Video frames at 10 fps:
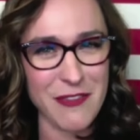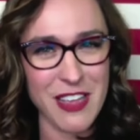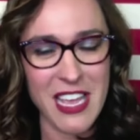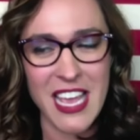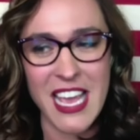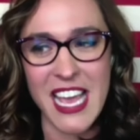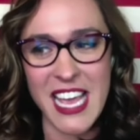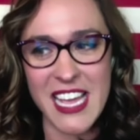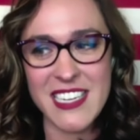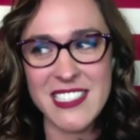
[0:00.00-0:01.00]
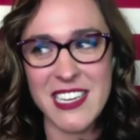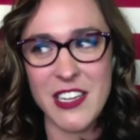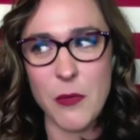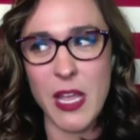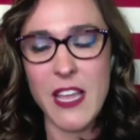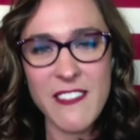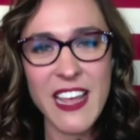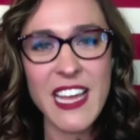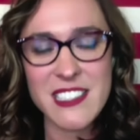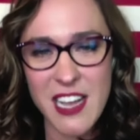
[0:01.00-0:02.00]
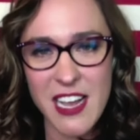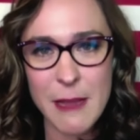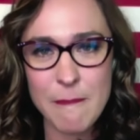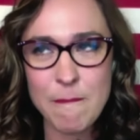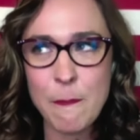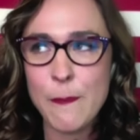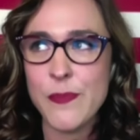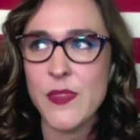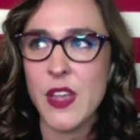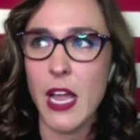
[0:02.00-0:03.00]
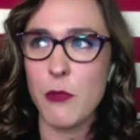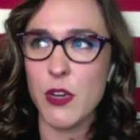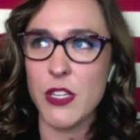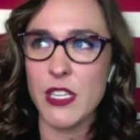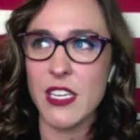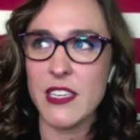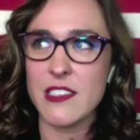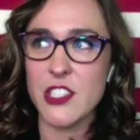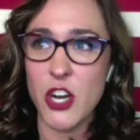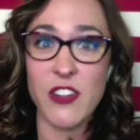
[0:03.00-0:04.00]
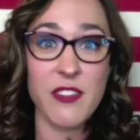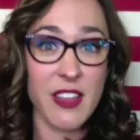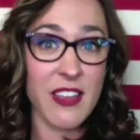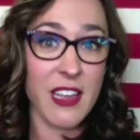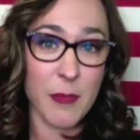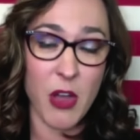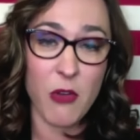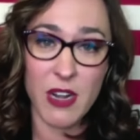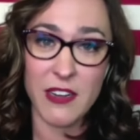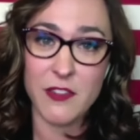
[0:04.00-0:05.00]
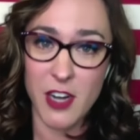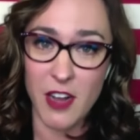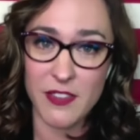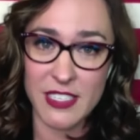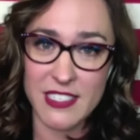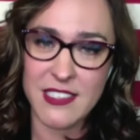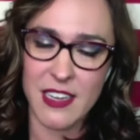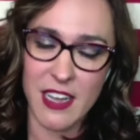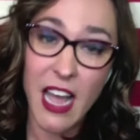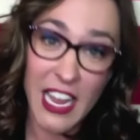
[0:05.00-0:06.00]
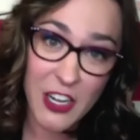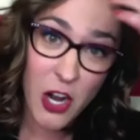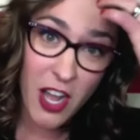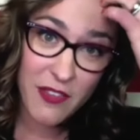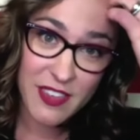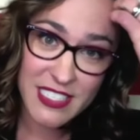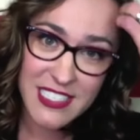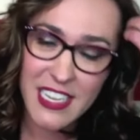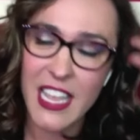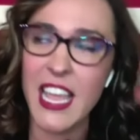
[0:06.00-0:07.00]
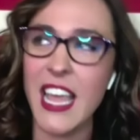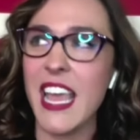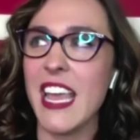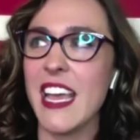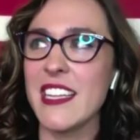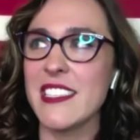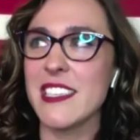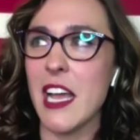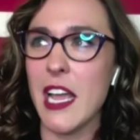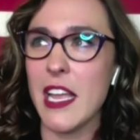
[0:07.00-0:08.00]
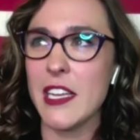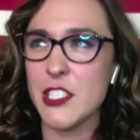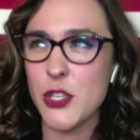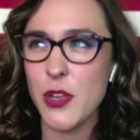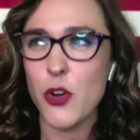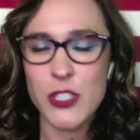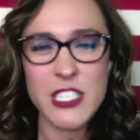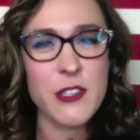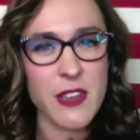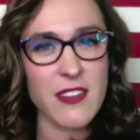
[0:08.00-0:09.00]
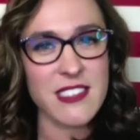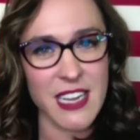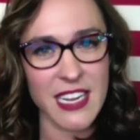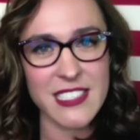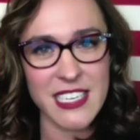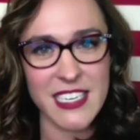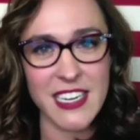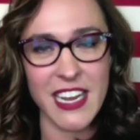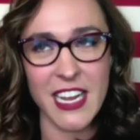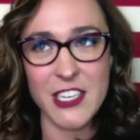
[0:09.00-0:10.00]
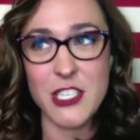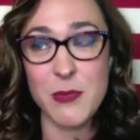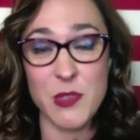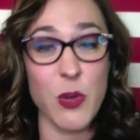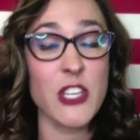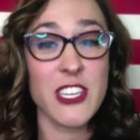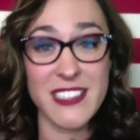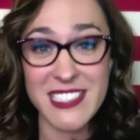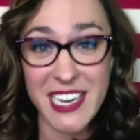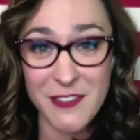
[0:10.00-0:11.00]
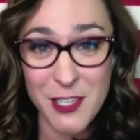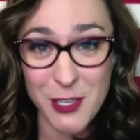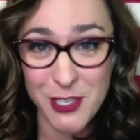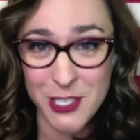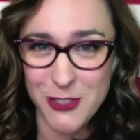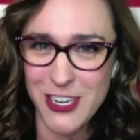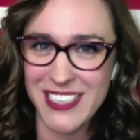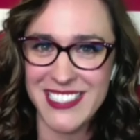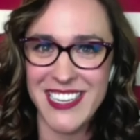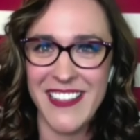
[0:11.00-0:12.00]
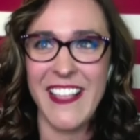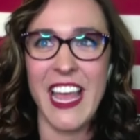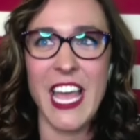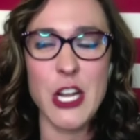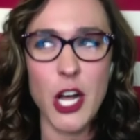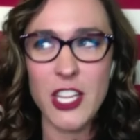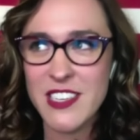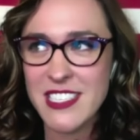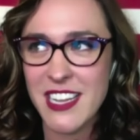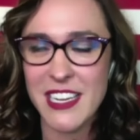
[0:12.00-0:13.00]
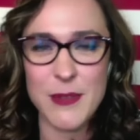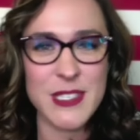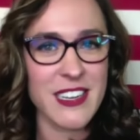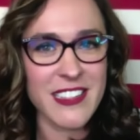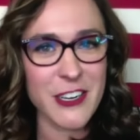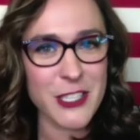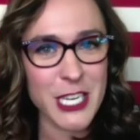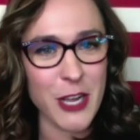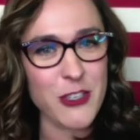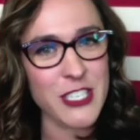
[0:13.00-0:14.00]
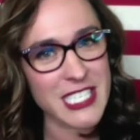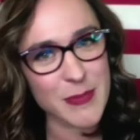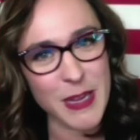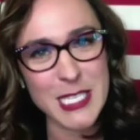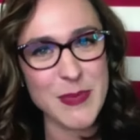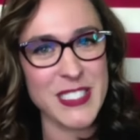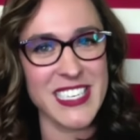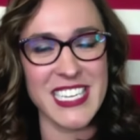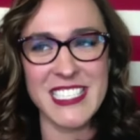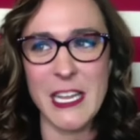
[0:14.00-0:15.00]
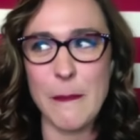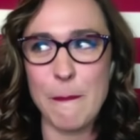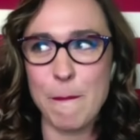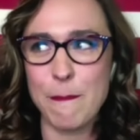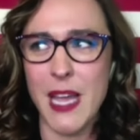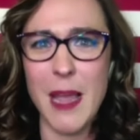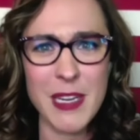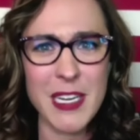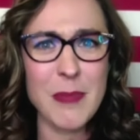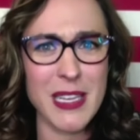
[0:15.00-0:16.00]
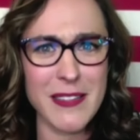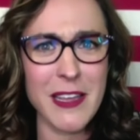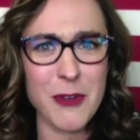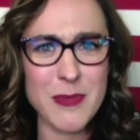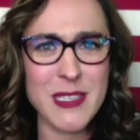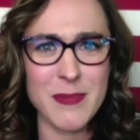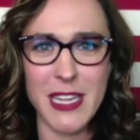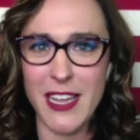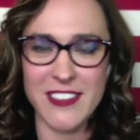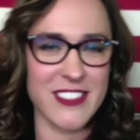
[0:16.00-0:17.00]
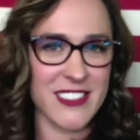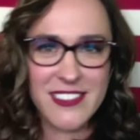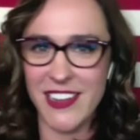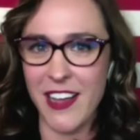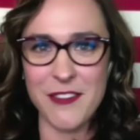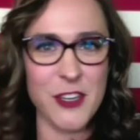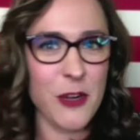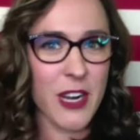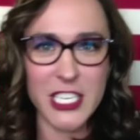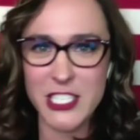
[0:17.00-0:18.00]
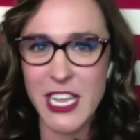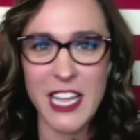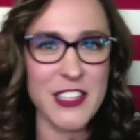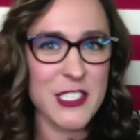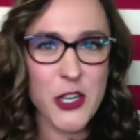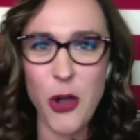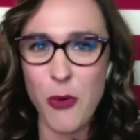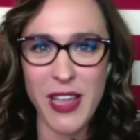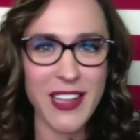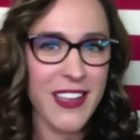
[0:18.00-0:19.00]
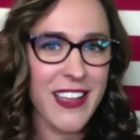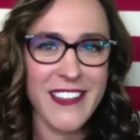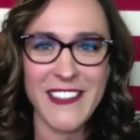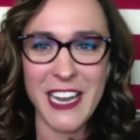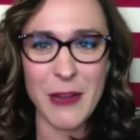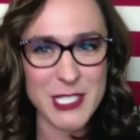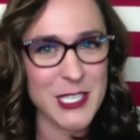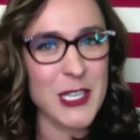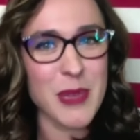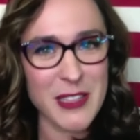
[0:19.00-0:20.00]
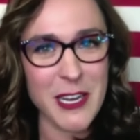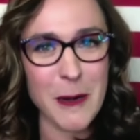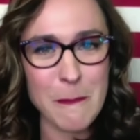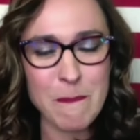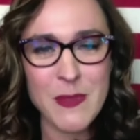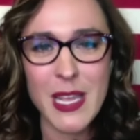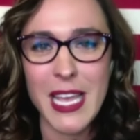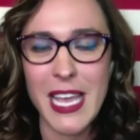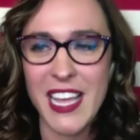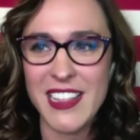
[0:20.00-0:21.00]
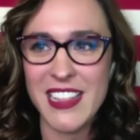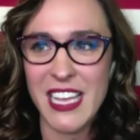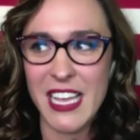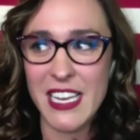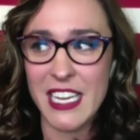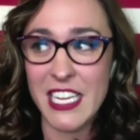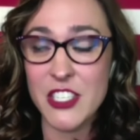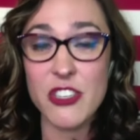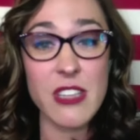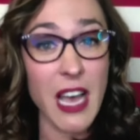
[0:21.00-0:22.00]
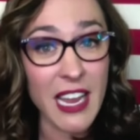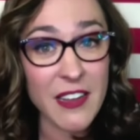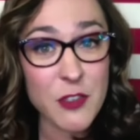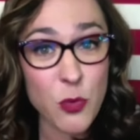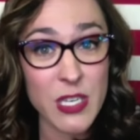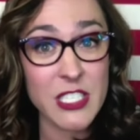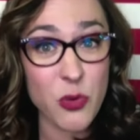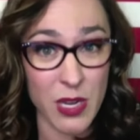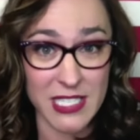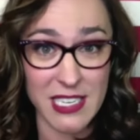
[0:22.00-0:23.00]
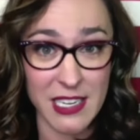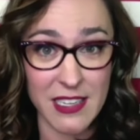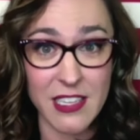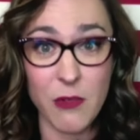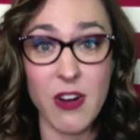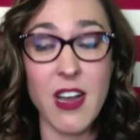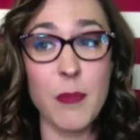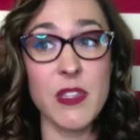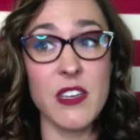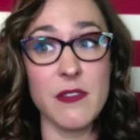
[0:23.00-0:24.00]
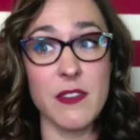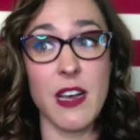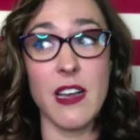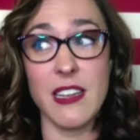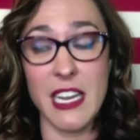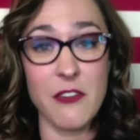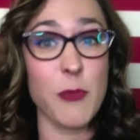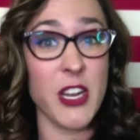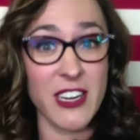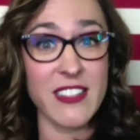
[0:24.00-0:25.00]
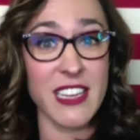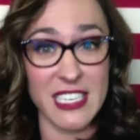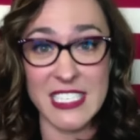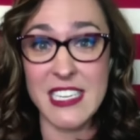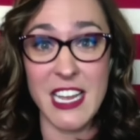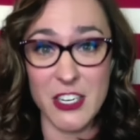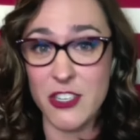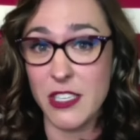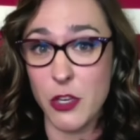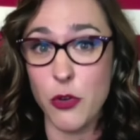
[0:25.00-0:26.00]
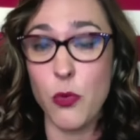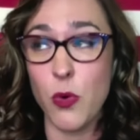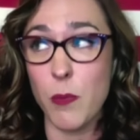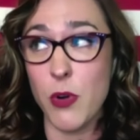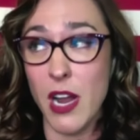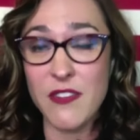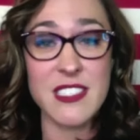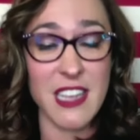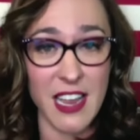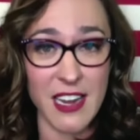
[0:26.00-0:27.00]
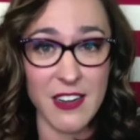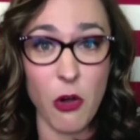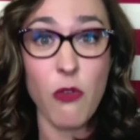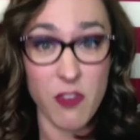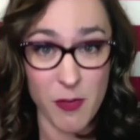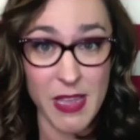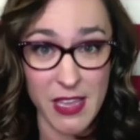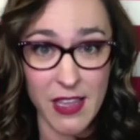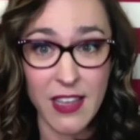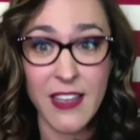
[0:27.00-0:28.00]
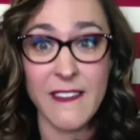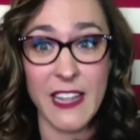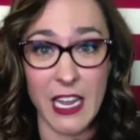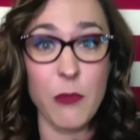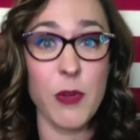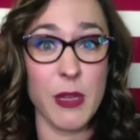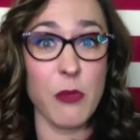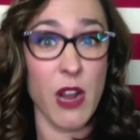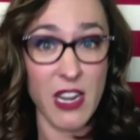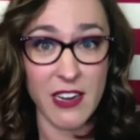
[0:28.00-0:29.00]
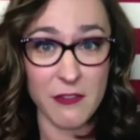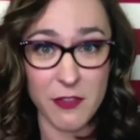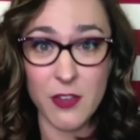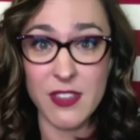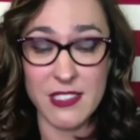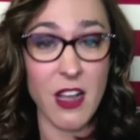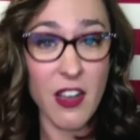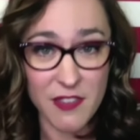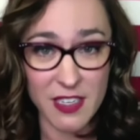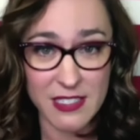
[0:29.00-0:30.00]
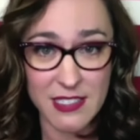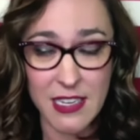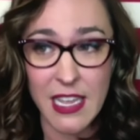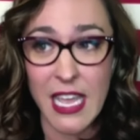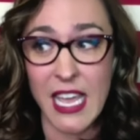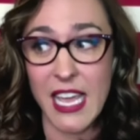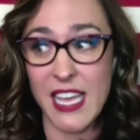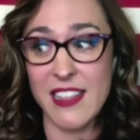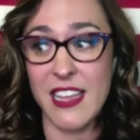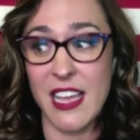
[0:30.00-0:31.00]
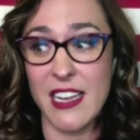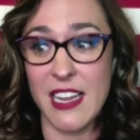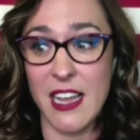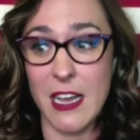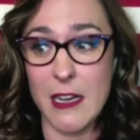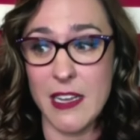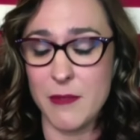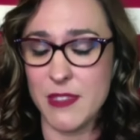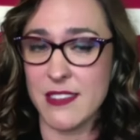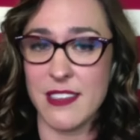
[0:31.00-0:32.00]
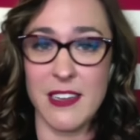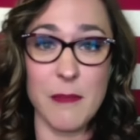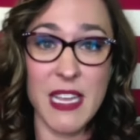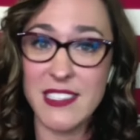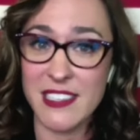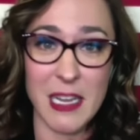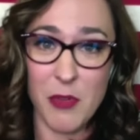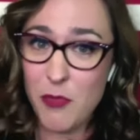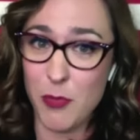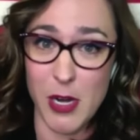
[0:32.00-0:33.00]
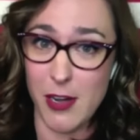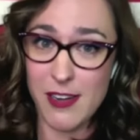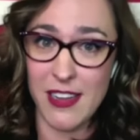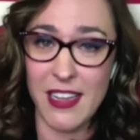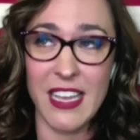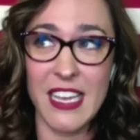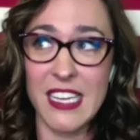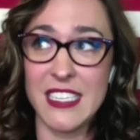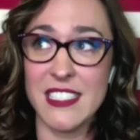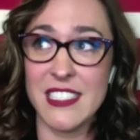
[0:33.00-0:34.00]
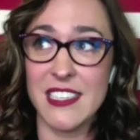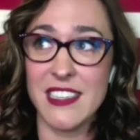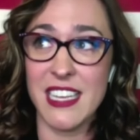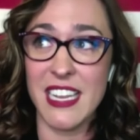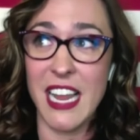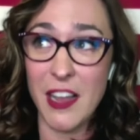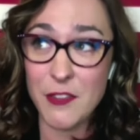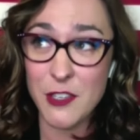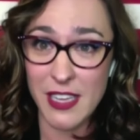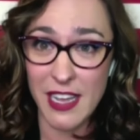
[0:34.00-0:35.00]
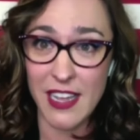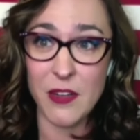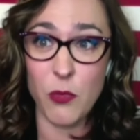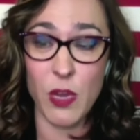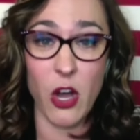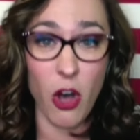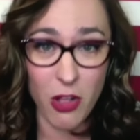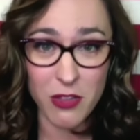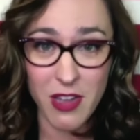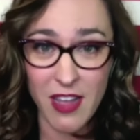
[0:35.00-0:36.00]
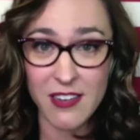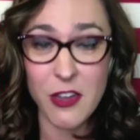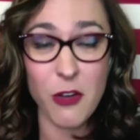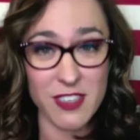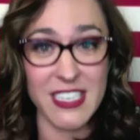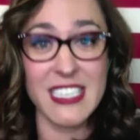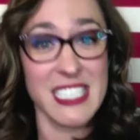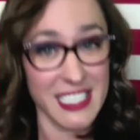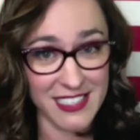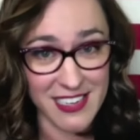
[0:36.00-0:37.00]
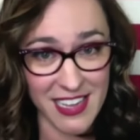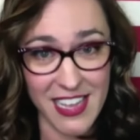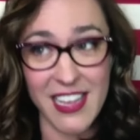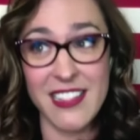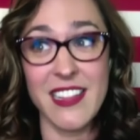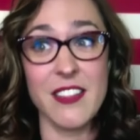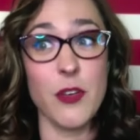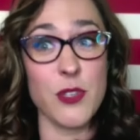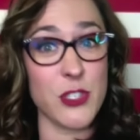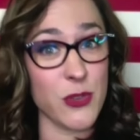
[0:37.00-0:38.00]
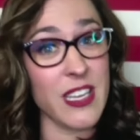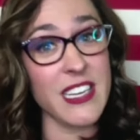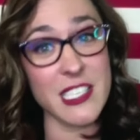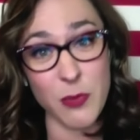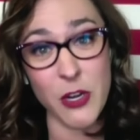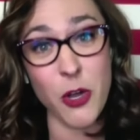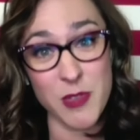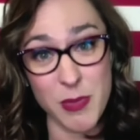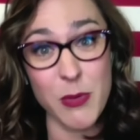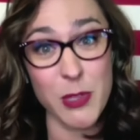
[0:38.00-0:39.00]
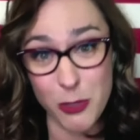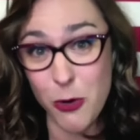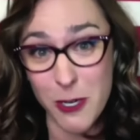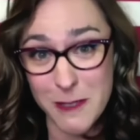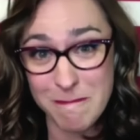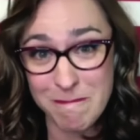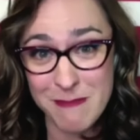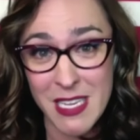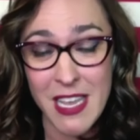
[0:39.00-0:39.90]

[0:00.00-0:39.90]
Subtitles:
and a half. And in that time, I really started thinking about running for office, higher office. And in early 2019, I actually was watching the State of the Union address. And all of a sudden, I was sitting there on the couch next to my husband, and I said, I'm going to be in that room someday, just out of nowhere. I just had this knowing that I was going to be there. And then in July of 2020, there were a couple of Native American ladies actually who prophesied over me that I would be running for this office. And then it was an amazing time of prayer. And then after that, we all got COVID-19, and those 2 ladies went home to be with the Lord.